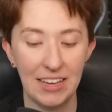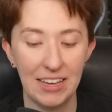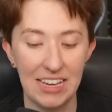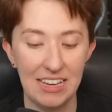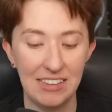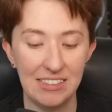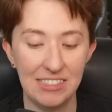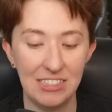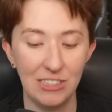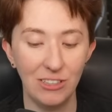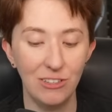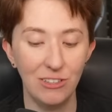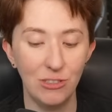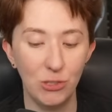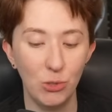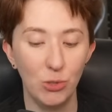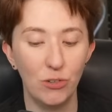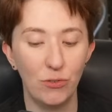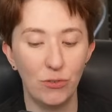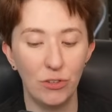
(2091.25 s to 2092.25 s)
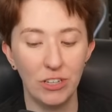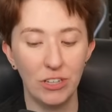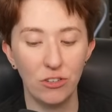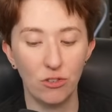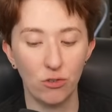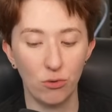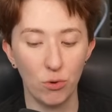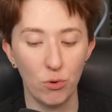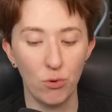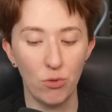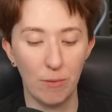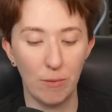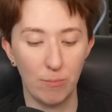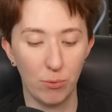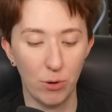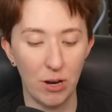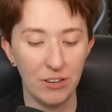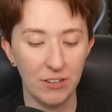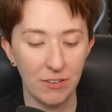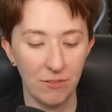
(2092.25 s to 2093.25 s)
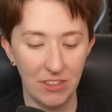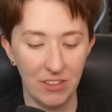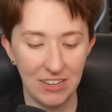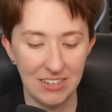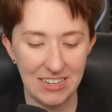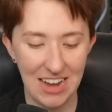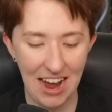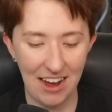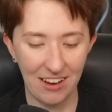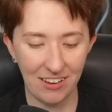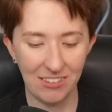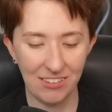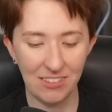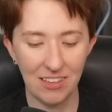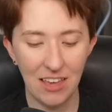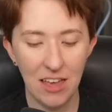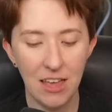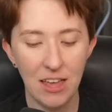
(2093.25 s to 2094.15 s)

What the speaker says: he still dutifully drew the brunt of the attacks.